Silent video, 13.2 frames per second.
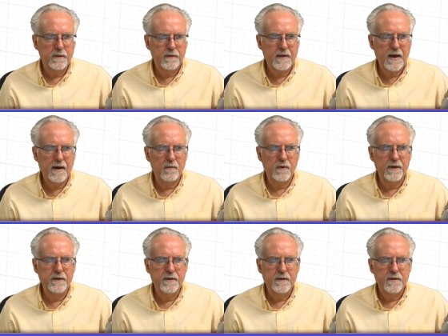that
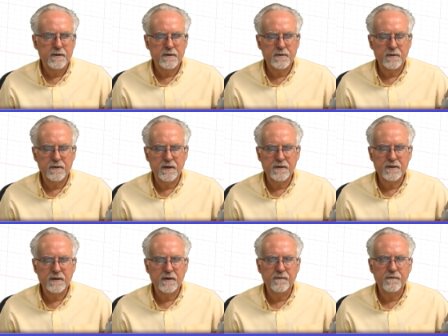one, so it
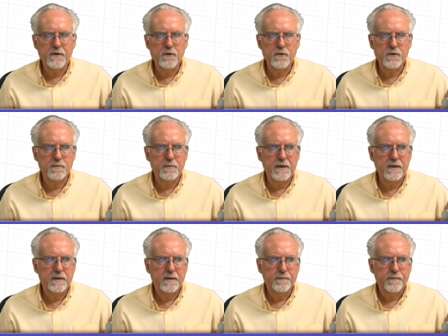doesn't confuse
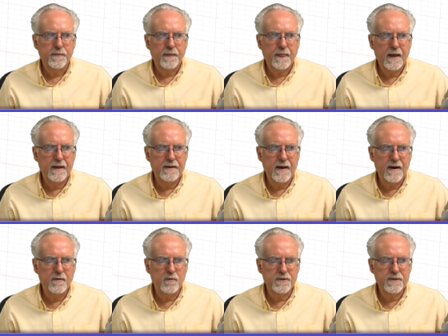me. And now
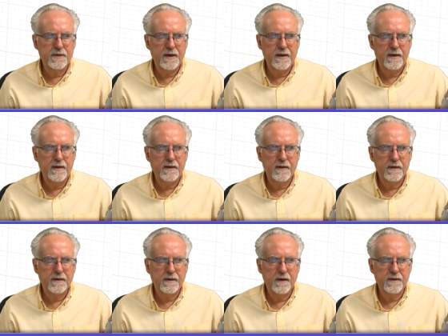I will say
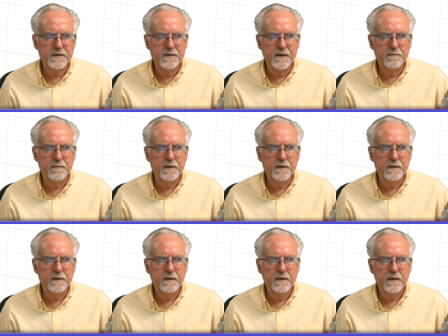assemble
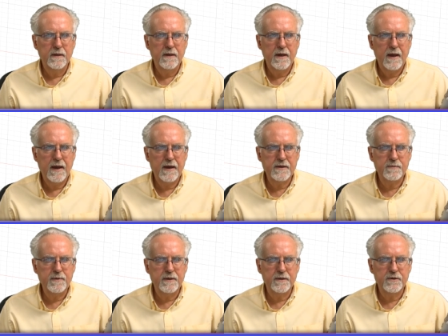as
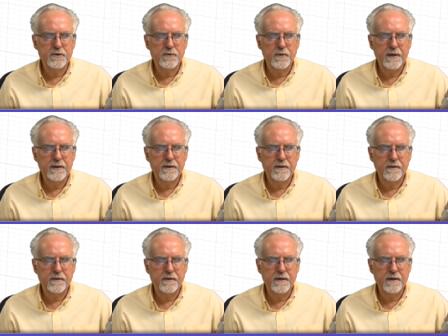built joint,
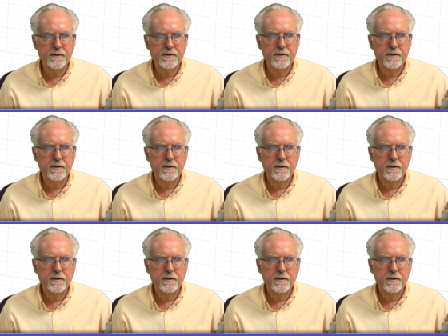this,